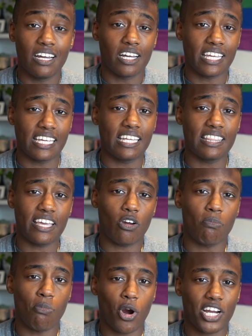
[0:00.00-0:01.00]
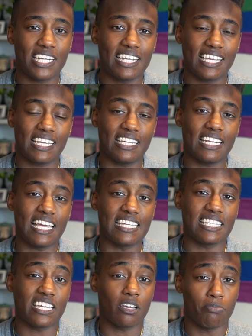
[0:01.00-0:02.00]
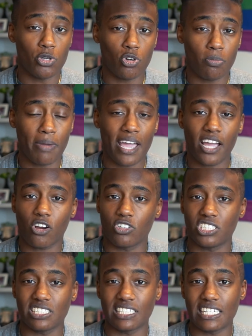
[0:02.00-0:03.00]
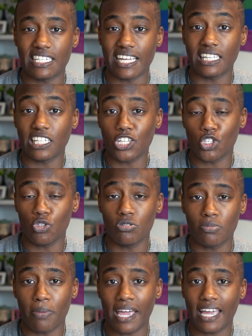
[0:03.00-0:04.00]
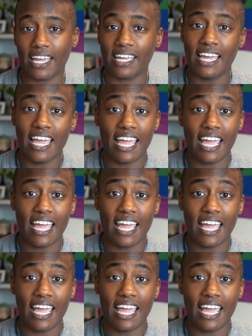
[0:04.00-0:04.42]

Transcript: Again, they are marketing it as a commuter bag or just a daily use bag.